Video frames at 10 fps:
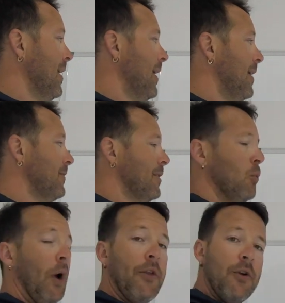And then
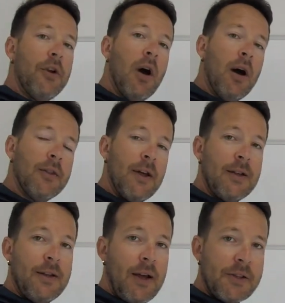whether or not
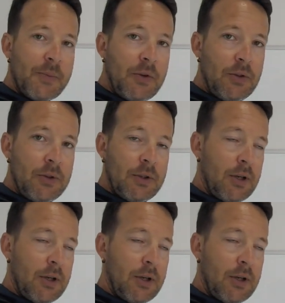that decimal